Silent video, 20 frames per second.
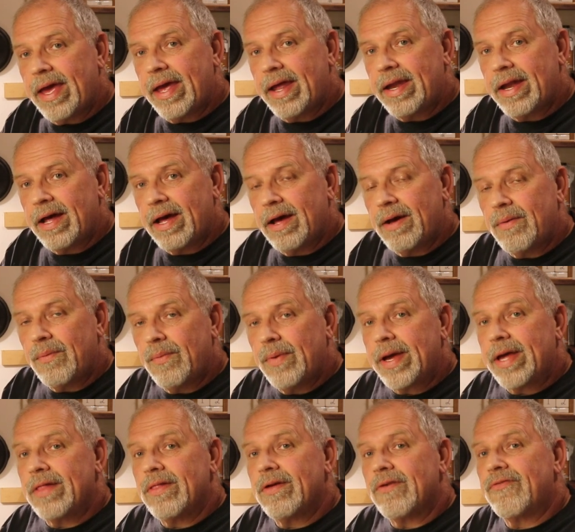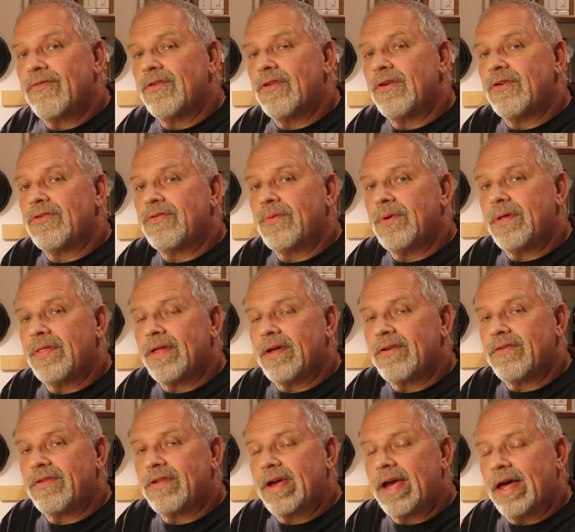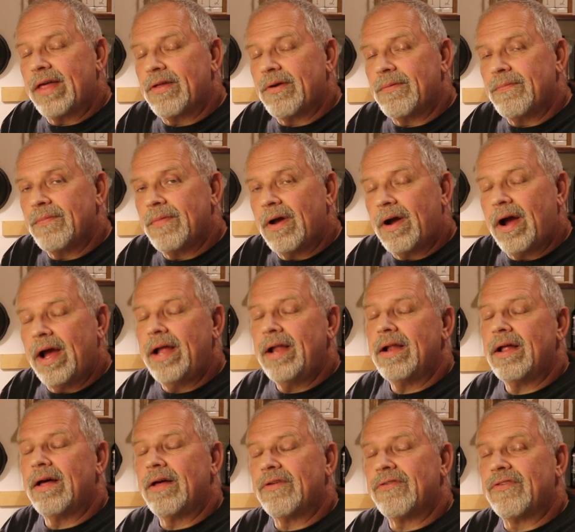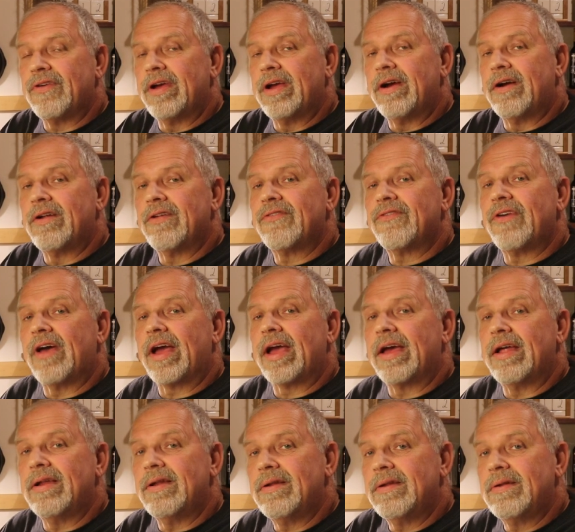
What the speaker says: and we can look for those three things together. All right, I'll see you here in a second.